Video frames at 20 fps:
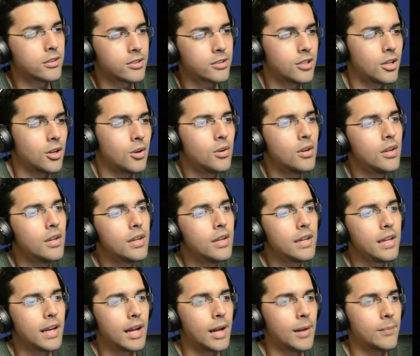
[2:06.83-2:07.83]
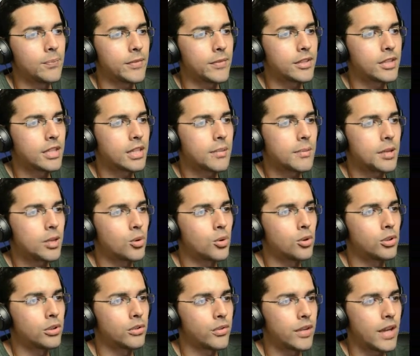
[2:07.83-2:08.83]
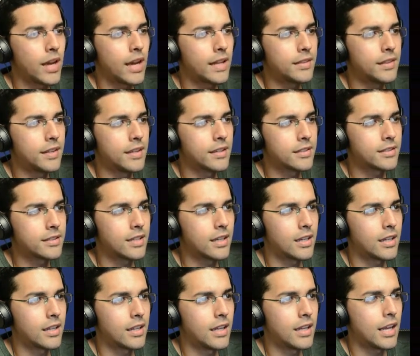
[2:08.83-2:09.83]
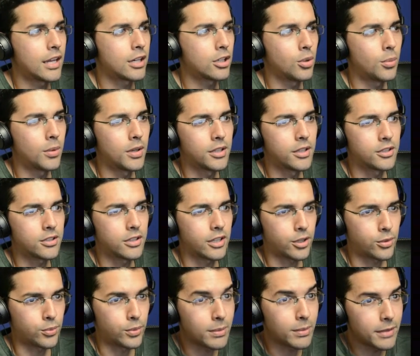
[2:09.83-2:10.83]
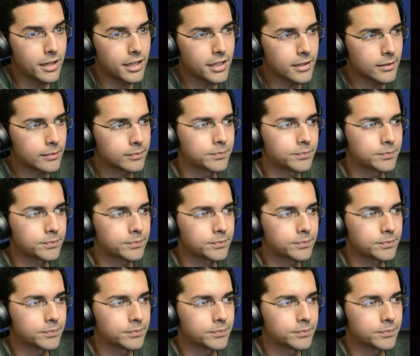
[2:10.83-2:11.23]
So, I think it'd be cool if we had this, I don't know what it is, like a remake?